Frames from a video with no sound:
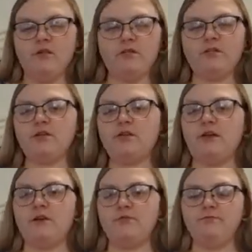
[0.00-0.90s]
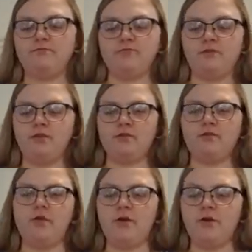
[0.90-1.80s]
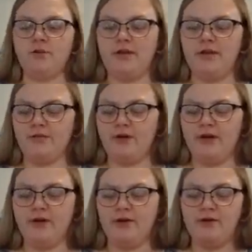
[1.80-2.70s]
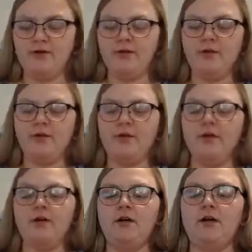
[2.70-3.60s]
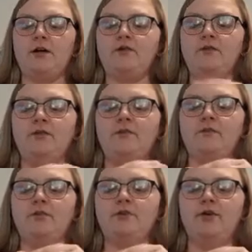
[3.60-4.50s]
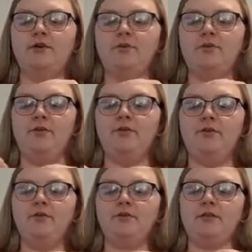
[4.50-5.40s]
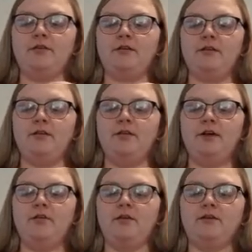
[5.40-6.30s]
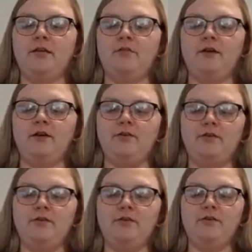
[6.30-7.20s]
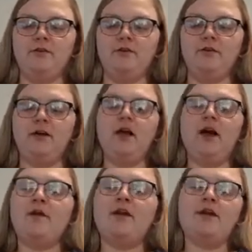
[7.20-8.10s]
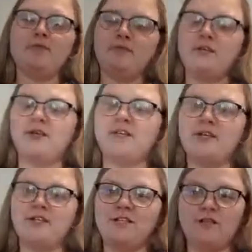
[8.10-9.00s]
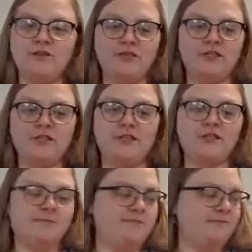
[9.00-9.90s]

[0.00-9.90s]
It's like floating on the page right now. I also made some shrimp. So let's see how these came out. I made a lobster tail today too, which is